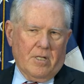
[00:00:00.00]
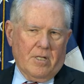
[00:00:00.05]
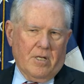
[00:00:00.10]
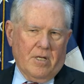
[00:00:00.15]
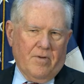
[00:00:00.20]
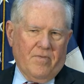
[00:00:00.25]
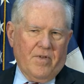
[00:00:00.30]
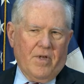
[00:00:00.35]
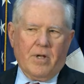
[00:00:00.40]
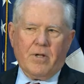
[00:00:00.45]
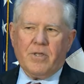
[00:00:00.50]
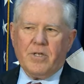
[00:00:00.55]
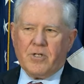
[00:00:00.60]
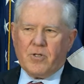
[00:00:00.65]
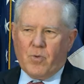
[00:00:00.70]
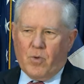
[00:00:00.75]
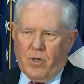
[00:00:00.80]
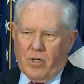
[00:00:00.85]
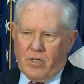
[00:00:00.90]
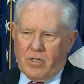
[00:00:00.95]
If none of
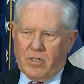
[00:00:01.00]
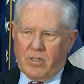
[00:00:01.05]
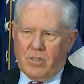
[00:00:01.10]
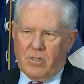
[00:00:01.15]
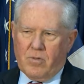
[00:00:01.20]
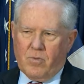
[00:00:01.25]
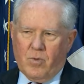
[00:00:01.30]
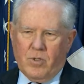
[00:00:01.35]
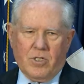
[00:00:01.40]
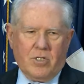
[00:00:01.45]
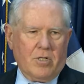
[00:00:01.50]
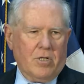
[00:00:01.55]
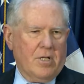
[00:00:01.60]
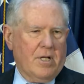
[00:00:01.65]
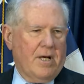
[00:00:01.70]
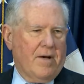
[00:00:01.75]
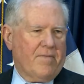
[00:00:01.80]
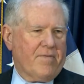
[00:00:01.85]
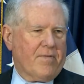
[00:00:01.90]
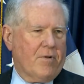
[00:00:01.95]
this works, we still
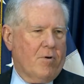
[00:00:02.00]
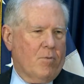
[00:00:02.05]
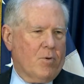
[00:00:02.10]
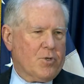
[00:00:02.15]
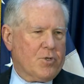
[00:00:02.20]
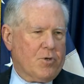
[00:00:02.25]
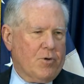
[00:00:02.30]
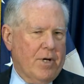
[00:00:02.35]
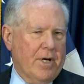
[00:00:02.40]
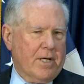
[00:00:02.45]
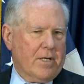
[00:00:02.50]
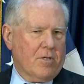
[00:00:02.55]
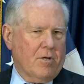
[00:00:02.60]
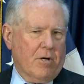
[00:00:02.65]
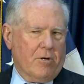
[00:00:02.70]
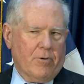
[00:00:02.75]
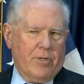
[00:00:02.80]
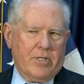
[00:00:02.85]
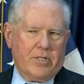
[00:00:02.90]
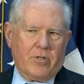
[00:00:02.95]
have Global Strike,
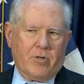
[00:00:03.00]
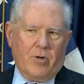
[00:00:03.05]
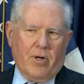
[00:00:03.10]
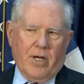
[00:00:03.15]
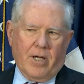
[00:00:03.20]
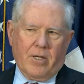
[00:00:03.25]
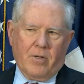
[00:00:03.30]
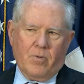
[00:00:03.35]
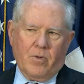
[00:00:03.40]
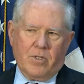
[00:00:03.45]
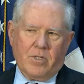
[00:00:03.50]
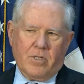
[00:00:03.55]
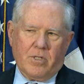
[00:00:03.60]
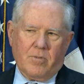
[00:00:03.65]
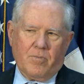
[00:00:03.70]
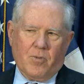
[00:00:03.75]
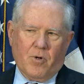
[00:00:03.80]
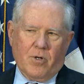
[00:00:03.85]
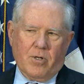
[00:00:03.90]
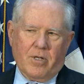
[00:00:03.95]
Long-Range Strike, which is an
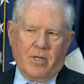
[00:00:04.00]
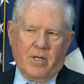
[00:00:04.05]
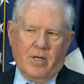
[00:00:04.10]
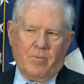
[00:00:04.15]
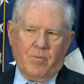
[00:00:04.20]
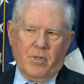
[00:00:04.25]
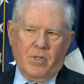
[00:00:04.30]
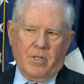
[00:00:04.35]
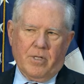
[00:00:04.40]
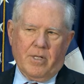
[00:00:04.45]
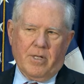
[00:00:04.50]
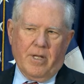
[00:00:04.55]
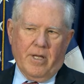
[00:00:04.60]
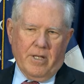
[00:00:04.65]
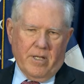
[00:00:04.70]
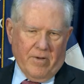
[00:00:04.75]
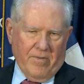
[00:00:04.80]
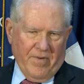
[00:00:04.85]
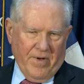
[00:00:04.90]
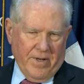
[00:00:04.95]
important capability in
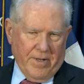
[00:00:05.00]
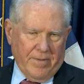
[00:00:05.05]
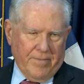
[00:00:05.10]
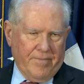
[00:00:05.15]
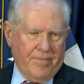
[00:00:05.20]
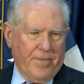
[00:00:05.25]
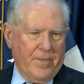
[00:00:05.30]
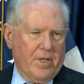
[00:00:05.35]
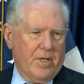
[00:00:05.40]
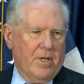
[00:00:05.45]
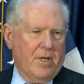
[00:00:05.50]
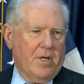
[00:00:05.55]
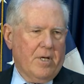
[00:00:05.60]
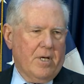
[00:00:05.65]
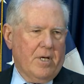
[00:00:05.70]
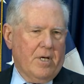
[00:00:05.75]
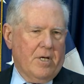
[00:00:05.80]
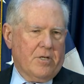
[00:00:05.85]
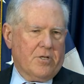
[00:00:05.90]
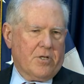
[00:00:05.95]
any event.
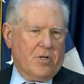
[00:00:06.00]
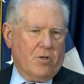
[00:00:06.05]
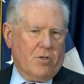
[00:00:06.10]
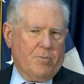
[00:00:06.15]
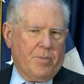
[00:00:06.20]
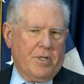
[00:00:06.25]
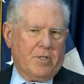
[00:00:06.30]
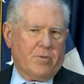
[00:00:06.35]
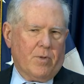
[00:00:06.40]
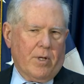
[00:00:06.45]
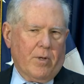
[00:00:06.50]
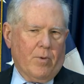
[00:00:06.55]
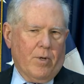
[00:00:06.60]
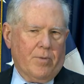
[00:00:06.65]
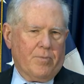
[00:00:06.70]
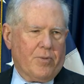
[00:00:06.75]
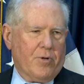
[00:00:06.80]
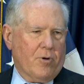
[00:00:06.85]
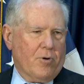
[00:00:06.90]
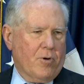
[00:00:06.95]
And so the
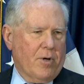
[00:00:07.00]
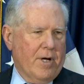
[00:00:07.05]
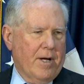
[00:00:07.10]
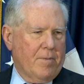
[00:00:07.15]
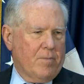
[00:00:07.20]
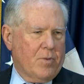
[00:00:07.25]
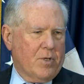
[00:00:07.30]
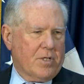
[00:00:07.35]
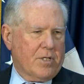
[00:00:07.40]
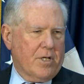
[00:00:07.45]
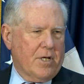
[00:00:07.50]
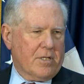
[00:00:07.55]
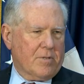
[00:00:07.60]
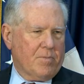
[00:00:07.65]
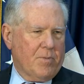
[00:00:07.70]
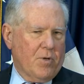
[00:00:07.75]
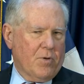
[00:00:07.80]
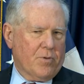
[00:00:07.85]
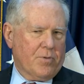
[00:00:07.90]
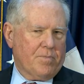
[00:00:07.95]
B-21 program, which has
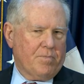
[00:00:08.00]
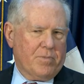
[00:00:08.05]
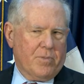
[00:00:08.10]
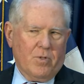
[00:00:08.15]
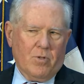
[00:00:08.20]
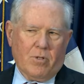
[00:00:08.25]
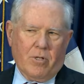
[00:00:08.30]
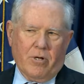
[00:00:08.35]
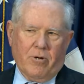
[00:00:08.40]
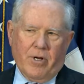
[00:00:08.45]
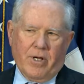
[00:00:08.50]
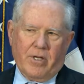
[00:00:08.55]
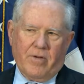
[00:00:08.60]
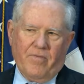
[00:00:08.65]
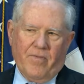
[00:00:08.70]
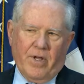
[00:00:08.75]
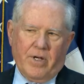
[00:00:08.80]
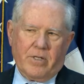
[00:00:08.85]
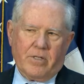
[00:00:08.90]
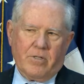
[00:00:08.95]
both nuclear and
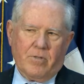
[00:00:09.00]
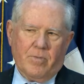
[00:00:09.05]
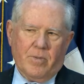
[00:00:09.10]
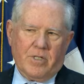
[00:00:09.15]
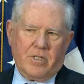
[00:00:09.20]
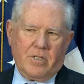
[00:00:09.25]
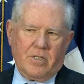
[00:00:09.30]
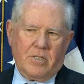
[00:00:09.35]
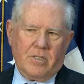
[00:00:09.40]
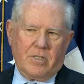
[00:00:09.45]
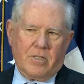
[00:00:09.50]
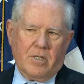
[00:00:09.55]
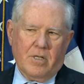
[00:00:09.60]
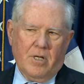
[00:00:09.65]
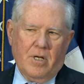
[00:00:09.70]
conventional missions,